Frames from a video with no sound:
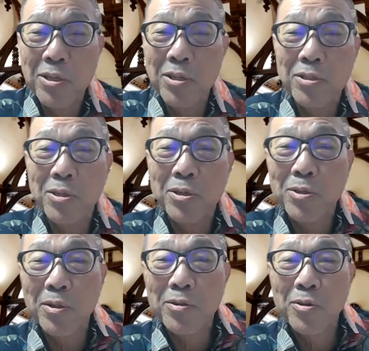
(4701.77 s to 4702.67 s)
So
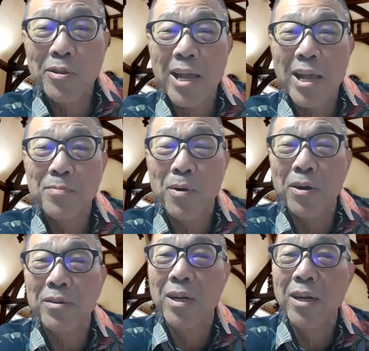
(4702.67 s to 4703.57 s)
thanks,
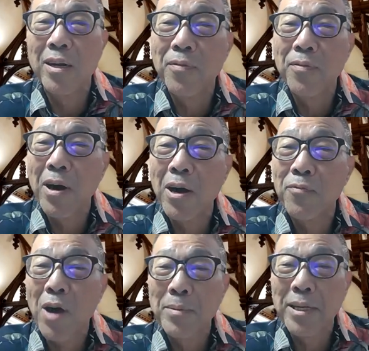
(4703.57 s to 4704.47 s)
Paul, for
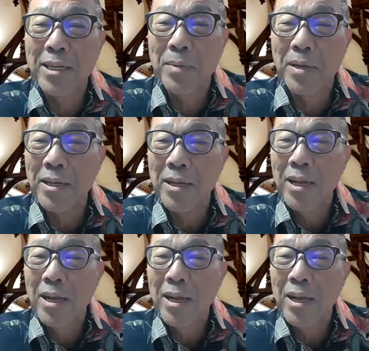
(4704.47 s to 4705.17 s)
updating me.